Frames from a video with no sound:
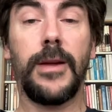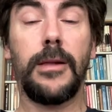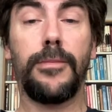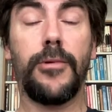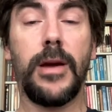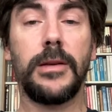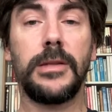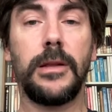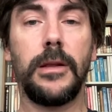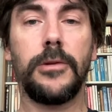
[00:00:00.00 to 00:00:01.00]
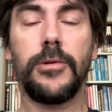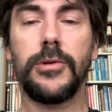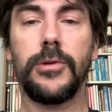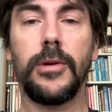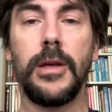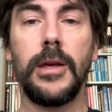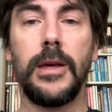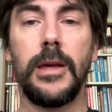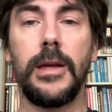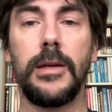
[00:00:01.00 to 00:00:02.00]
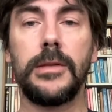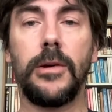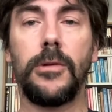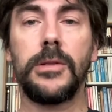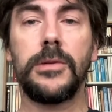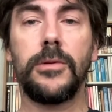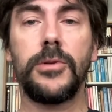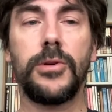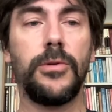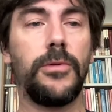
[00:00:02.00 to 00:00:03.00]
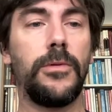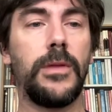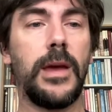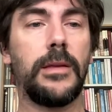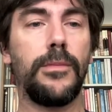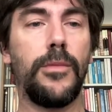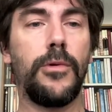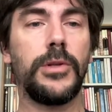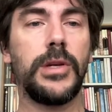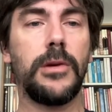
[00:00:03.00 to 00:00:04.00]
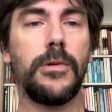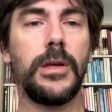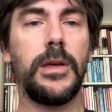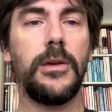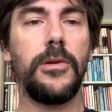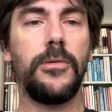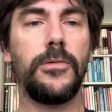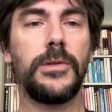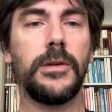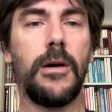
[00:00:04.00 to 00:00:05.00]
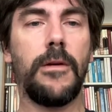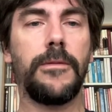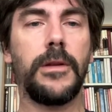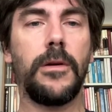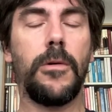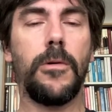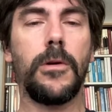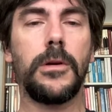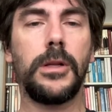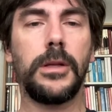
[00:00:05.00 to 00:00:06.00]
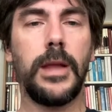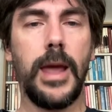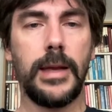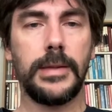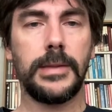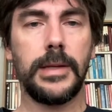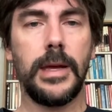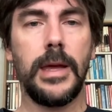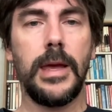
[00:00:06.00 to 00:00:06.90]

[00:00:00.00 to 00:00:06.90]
Prize in Literature. It is also true that more generally use of an oracle text